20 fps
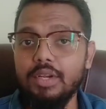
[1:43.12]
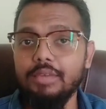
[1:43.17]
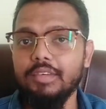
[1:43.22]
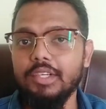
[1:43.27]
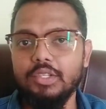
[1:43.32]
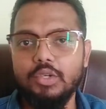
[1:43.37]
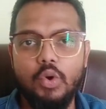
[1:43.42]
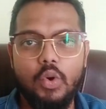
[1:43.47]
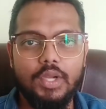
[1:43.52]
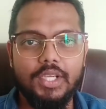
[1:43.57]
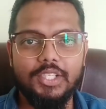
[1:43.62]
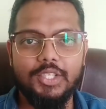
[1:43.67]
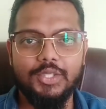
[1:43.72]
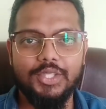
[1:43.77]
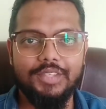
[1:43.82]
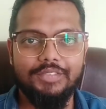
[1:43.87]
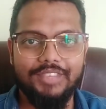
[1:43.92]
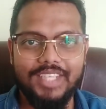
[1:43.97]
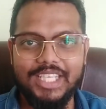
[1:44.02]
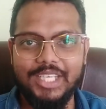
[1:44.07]
even going to
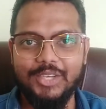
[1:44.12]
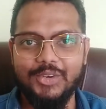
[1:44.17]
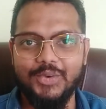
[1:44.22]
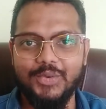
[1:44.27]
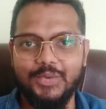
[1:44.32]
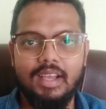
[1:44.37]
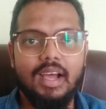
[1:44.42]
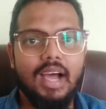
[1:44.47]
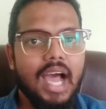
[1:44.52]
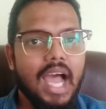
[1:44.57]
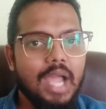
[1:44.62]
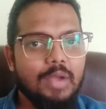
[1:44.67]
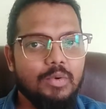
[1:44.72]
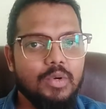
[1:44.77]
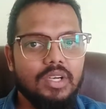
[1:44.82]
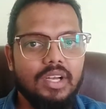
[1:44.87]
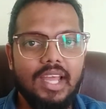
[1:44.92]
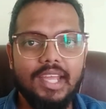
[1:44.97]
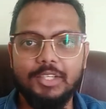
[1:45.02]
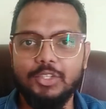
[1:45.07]
the video, I would
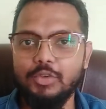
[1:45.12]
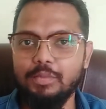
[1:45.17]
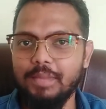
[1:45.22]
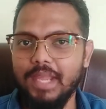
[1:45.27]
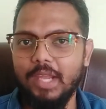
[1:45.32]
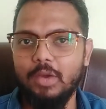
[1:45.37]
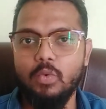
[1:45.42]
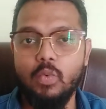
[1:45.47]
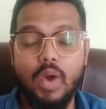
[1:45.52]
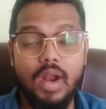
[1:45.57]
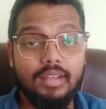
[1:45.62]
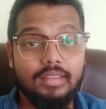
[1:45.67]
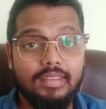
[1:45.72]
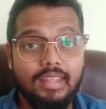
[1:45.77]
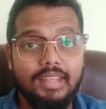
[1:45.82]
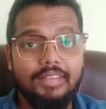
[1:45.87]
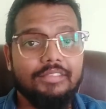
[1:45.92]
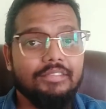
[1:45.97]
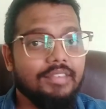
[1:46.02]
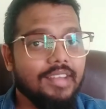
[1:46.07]
like to make one
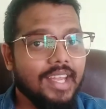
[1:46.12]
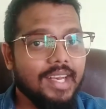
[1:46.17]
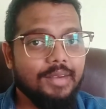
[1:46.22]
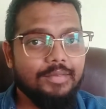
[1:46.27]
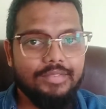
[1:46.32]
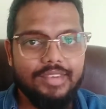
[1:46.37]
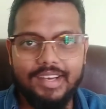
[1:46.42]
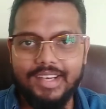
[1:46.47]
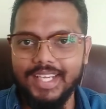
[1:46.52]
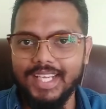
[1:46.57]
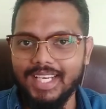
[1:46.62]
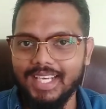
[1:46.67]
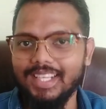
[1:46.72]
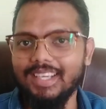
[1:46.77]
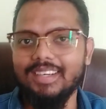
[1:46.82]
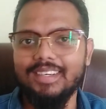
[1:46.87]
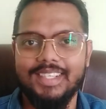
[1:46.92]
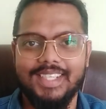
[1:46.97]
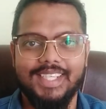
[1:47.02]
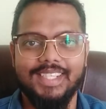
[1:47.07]
thing very very
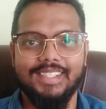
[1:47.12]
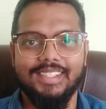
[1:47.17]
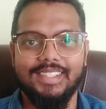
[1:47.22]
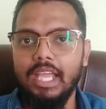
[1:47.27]
clear here.